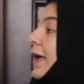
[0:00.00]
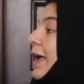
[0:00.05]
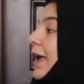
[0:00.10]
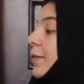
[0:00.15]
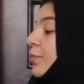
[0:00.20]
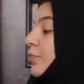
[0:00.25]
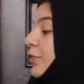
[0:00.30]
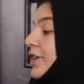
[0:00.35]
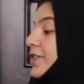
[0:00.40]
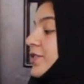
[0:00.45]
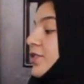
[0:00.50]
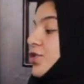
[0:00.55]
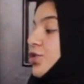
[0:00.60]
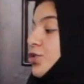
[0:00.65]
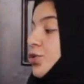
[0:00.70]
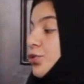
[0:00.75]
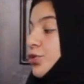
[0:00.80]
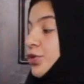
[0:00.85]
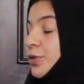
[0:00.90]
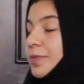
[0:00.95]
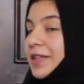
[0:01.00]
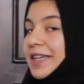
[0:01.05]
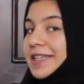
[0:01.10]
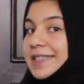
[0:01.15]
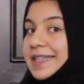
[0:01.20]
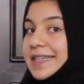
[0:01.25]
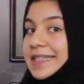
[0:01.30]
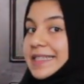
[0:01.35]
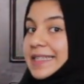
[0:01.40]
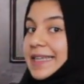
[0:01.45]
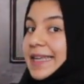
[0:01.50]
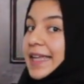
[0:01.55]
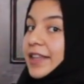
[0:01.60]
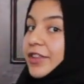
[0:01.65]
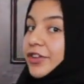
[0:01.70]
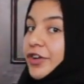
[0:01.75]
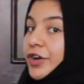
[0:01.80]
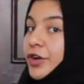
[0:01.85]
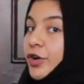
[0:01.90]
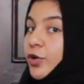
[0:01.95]
It brings the shoulder blades in
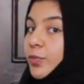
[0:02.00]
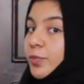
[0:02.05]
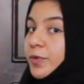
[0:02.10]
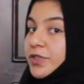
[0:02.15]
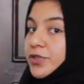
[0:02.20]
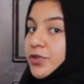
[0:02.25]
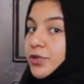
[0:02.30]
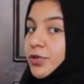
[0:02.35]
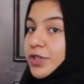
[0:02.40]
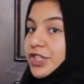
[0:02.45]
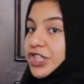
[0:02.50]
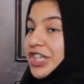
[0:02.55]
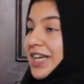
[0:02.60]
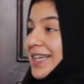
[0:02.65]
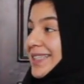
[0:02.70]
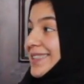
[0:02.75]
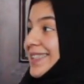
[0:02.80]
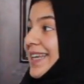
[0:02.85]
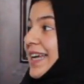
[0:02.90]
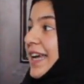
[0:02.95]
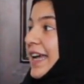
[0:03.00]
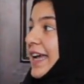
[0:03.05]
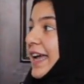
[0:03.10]
together, opens through the chest,